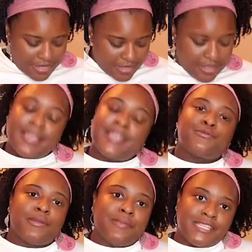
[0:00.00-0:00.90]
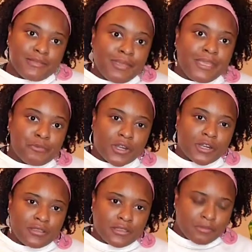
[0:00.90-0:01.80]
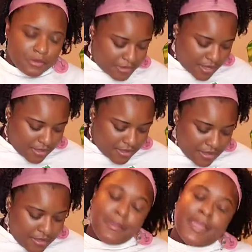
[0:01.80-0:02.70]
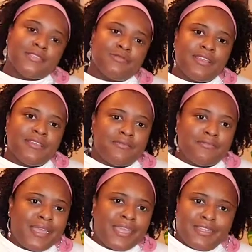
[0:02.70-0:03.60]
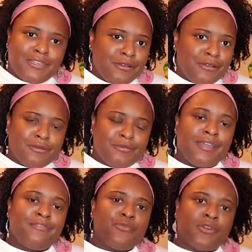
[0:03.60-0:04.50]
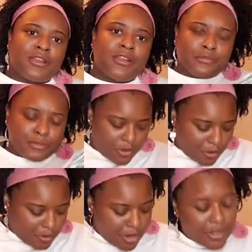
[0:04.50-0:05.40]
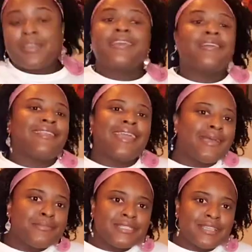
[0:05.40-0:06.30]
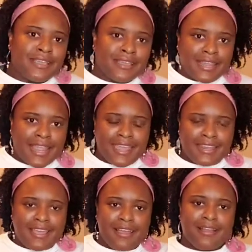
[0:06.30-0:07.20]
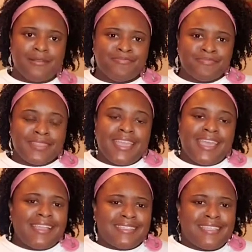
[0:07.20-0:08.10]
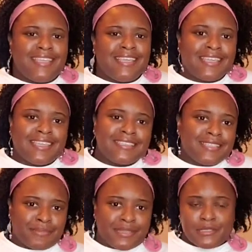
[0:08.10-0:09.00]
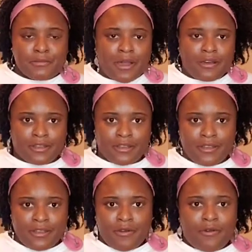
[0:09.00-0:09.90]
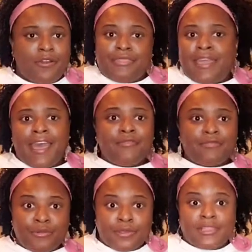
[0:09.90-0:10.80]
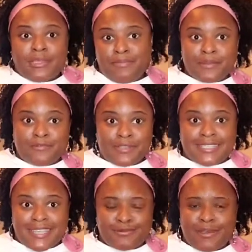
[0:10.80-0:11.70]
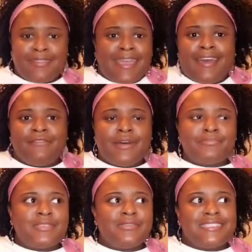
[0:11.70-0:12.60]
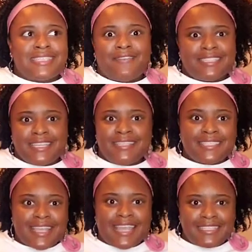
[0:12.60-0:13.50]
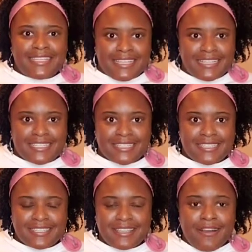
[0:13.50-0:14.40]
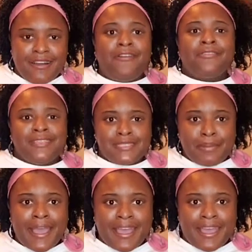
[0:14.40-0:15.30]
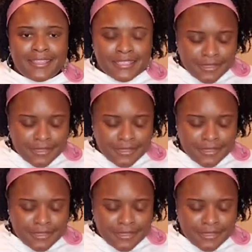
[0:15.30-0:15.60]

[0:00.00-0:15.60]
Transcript: That's what makes me more comfortable, but make you whatever more comfortable. Or you can go to Amazon and Etsy and get something smaller. Or they have the really big ones as well. They have up to 17 to 18 inches on these pads.